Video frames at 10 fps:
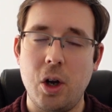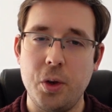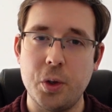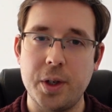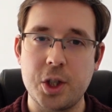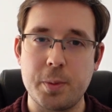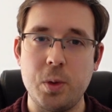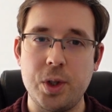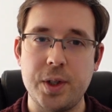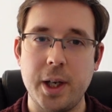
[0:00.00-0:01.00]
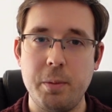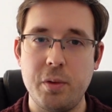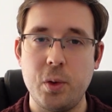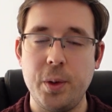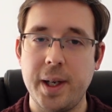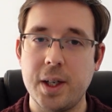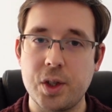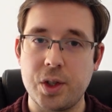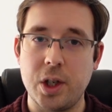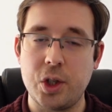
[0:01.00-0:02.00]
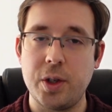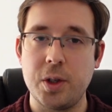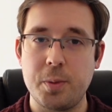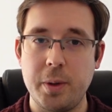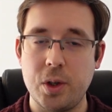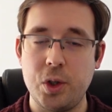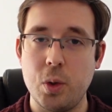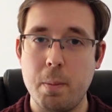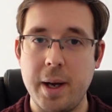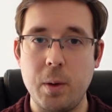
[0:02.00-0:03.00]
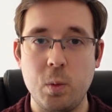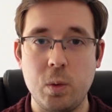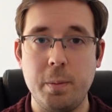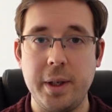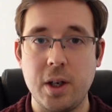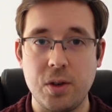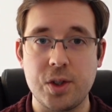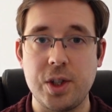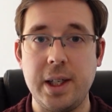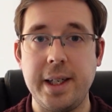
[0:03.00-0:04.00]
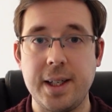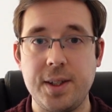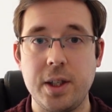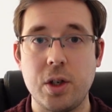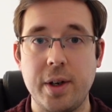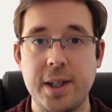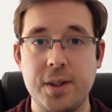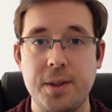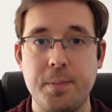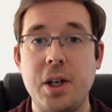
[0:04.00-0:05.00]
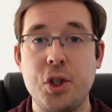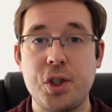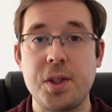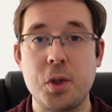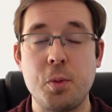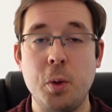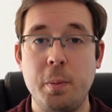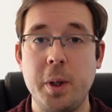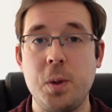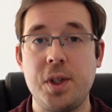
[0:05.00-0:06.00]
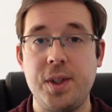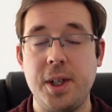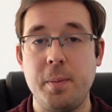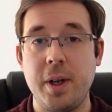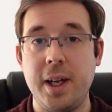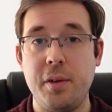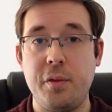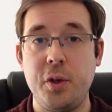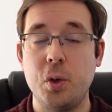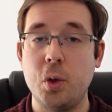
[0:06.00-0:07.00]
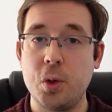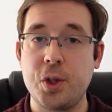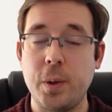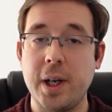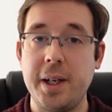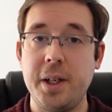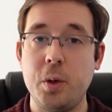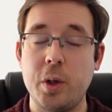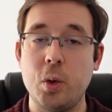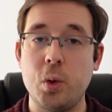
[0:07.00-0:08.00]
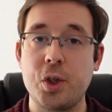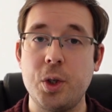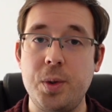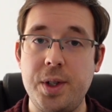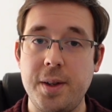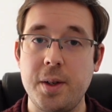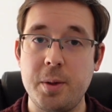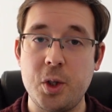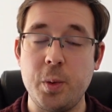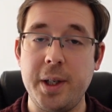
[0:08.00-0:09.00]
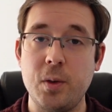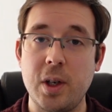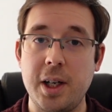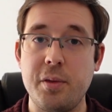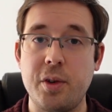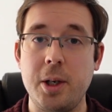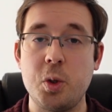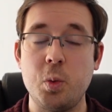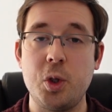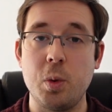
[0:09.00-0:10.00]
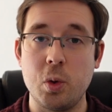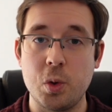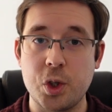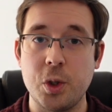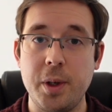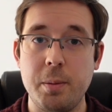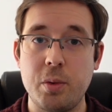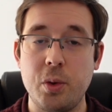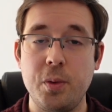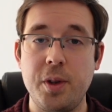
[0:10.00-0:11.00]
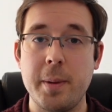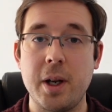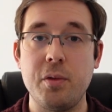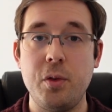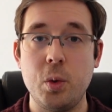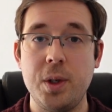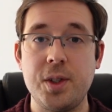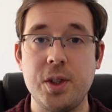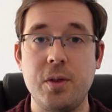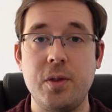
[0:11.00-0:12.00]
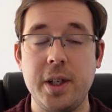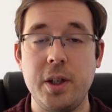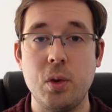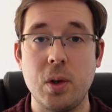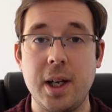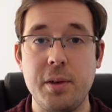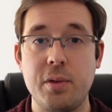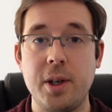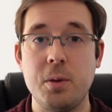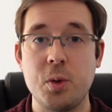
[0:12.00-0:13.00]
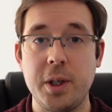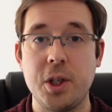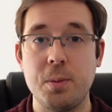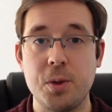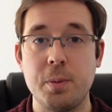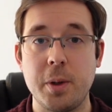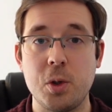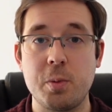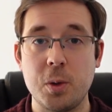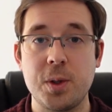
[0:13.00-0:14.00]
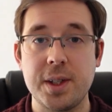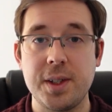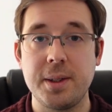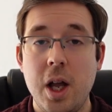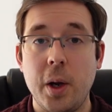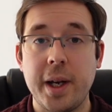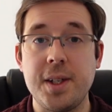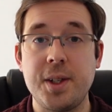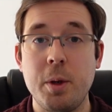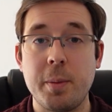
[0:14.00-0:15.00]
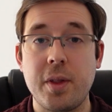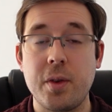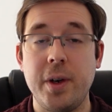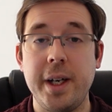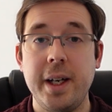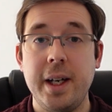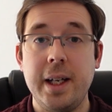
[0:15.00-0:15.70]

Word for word: on your exposure time before you get star trails because your mount will be constantly getting corrected. And just as a small bonus tip, if you're auto guiding, you can also dither between your light frames, which will also improve the amount of noise that are in your light frames when it comes to post-processing. Okay, tip number three,